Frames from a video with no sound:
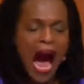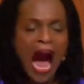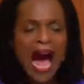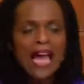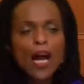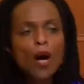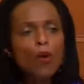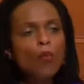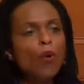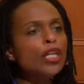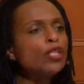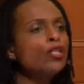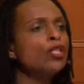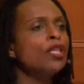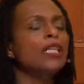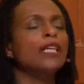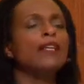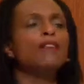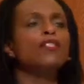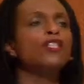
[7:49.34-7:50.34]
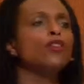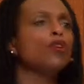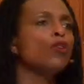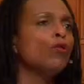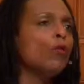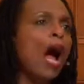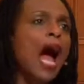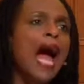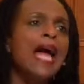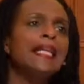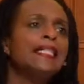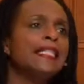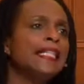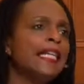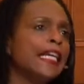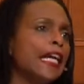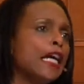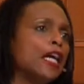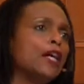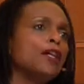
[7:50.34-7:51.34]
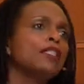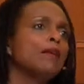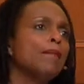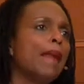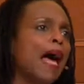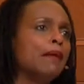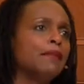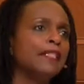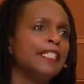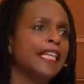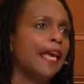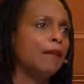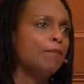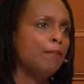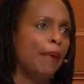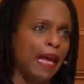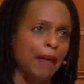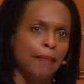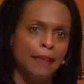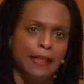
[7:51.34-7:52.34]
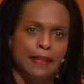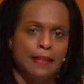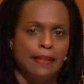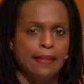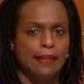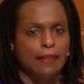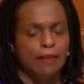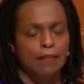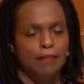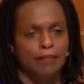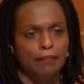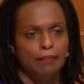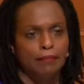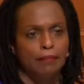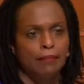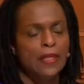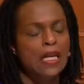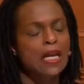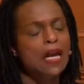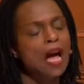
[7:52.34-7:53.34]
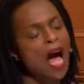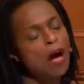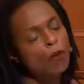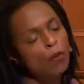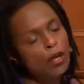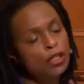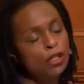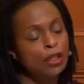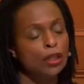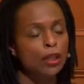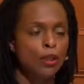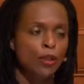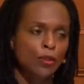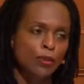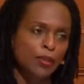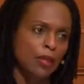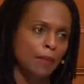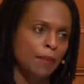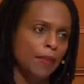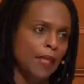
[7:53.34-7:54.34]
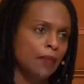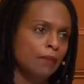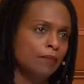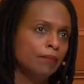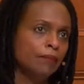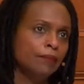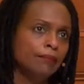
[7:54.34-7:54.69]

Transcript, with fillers: I don't want you to cry tears about dead babies. I want you to do something.